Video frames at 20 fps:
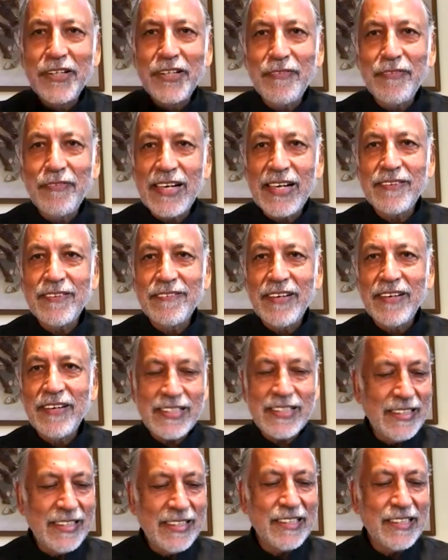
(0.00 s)
of vac
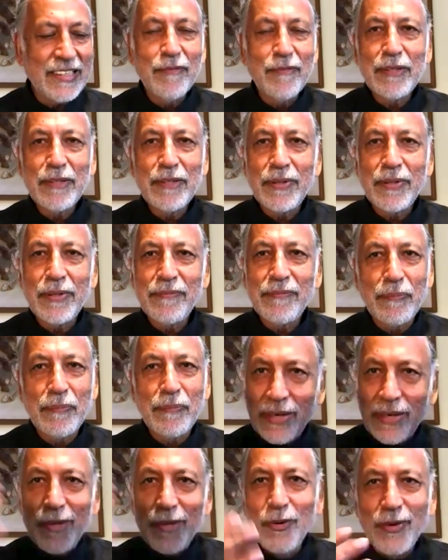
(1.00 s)
vaccine coming, but
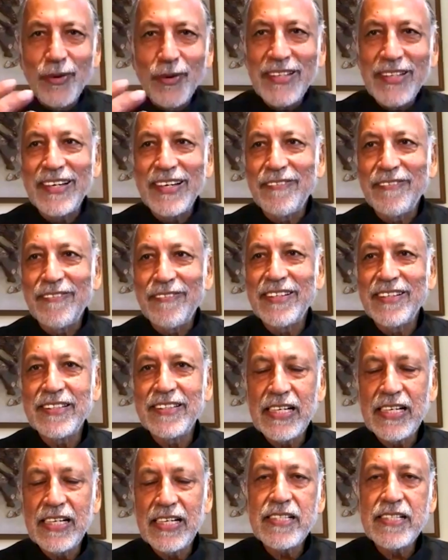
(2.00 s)
people are lowering their
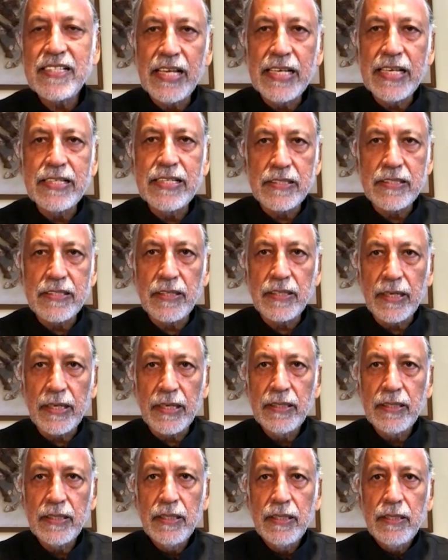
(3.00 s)
defenses. That's a dangerous thing.
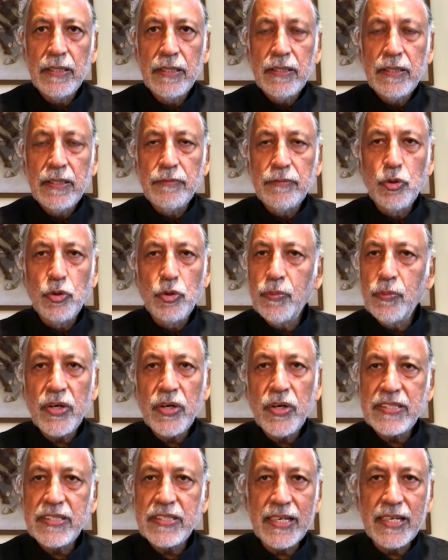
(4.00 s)
Mm-hmm. We don't
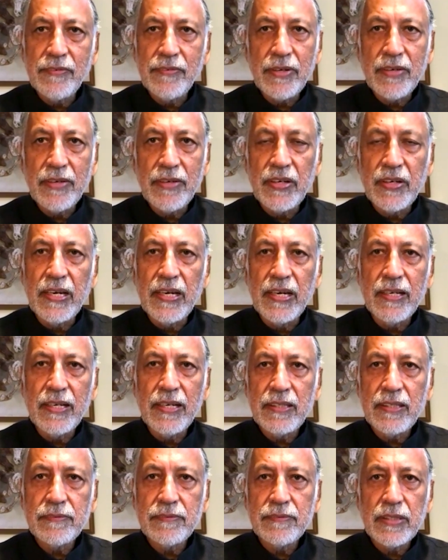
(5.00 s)
want a second wave in India.
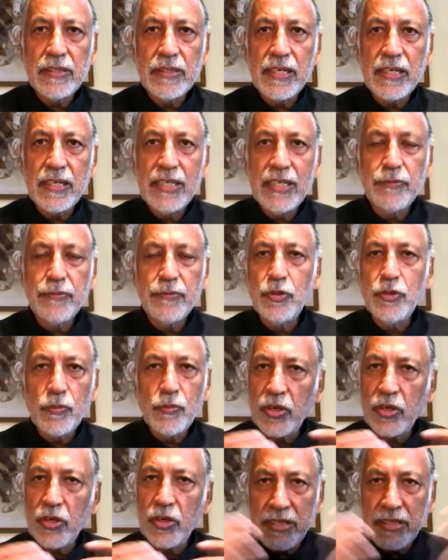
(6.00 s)
At least we don't
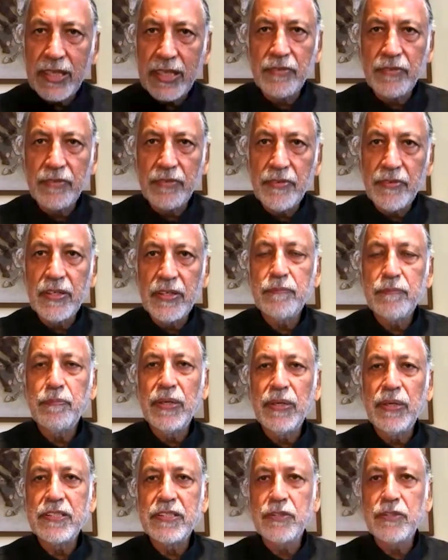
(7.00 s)
want a second wave in
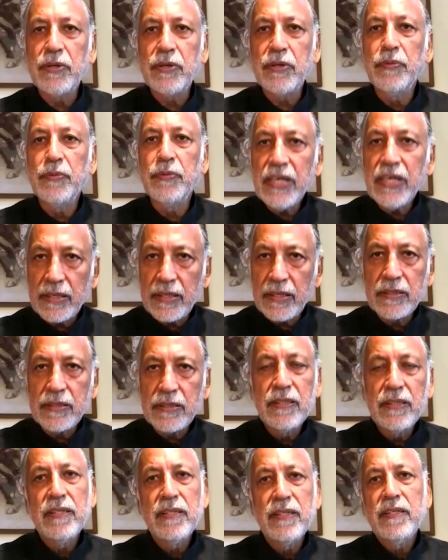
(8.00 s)
places where we are
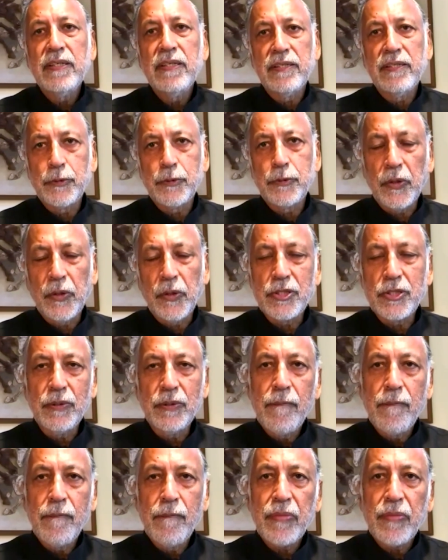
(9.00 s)
responsible.
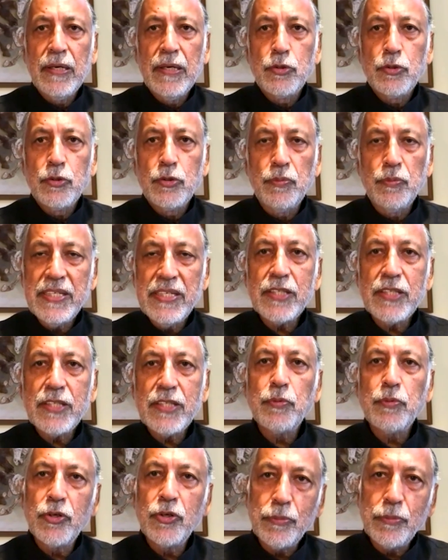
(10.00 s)
Mm-hmm. So we just
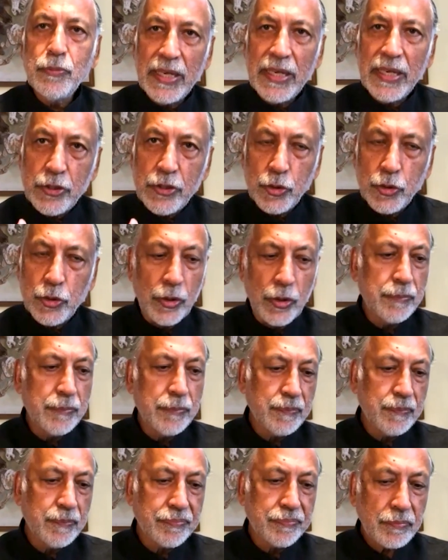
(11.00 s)
want to make sure
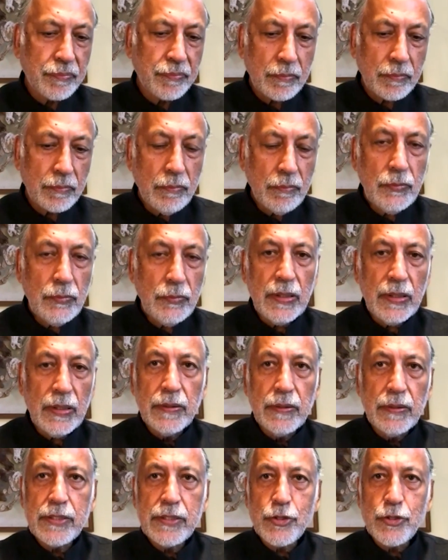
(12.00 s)

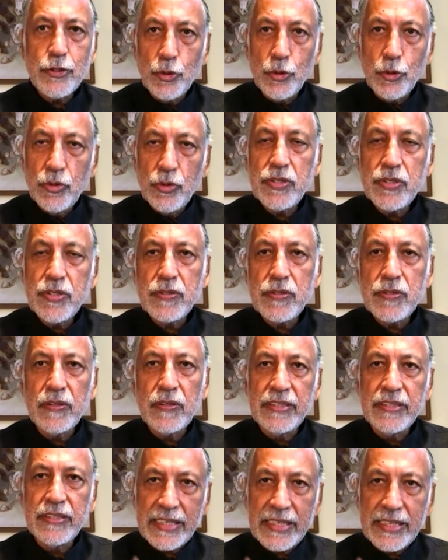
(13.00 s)
that students
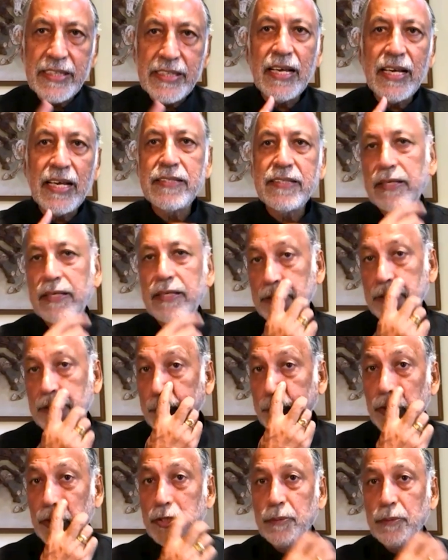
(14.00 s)
recognize their
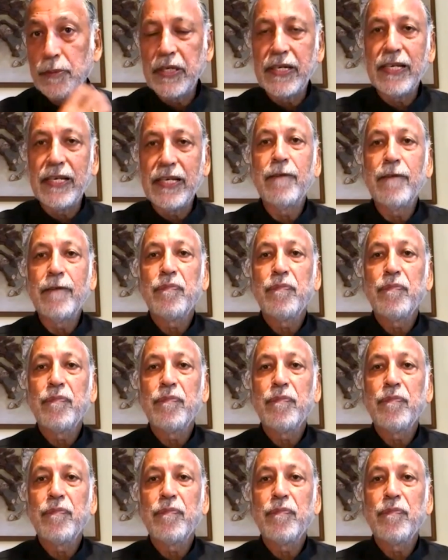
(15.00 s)
responsibility